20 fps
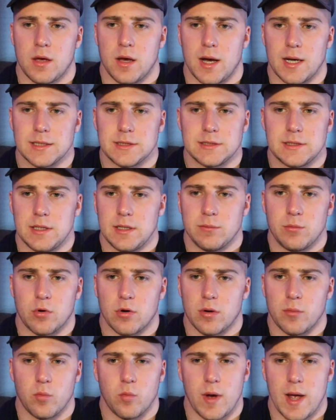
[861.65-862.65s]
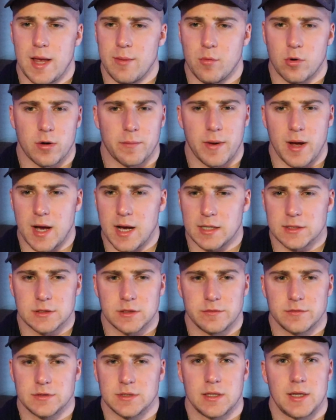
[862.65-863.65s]
I see more, way more
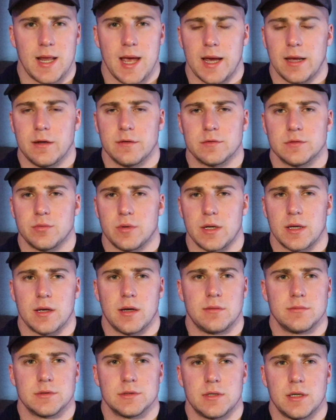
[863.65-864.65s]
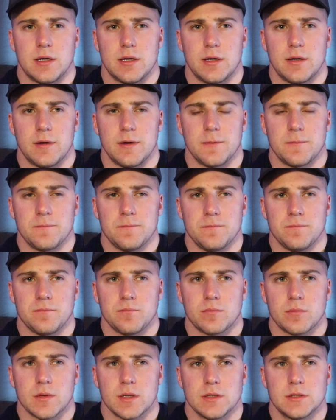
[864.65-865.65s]
positives than negatives when it comes to
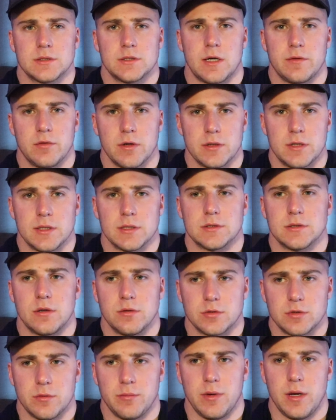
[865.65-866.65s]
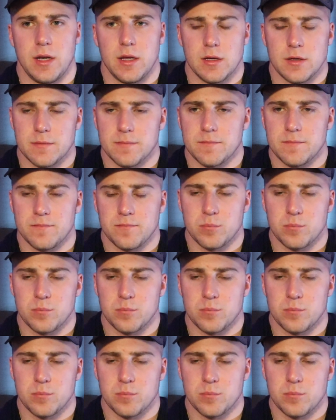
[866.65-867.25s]
stuff like this, social media.